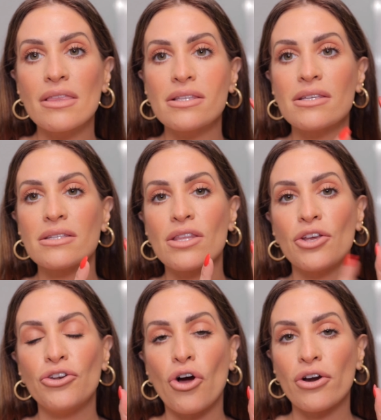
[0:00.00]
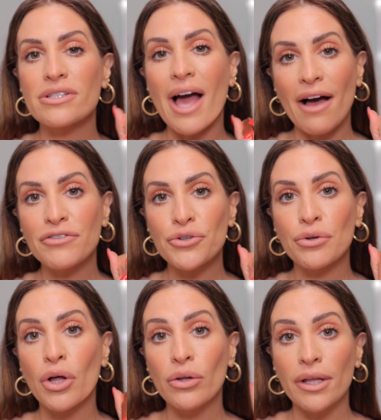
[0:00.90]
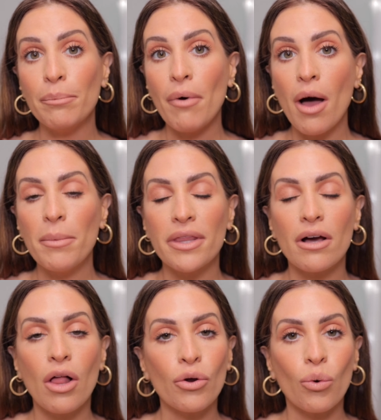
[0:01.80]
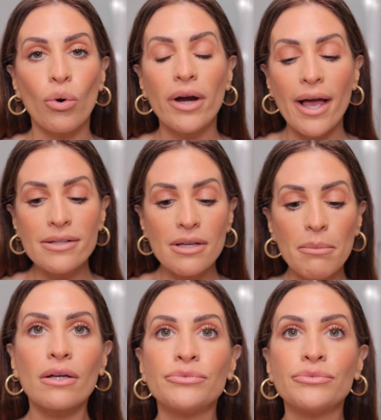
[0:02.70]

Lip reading: This is the NARS Afterglow Lip Balm in the color Orgasm.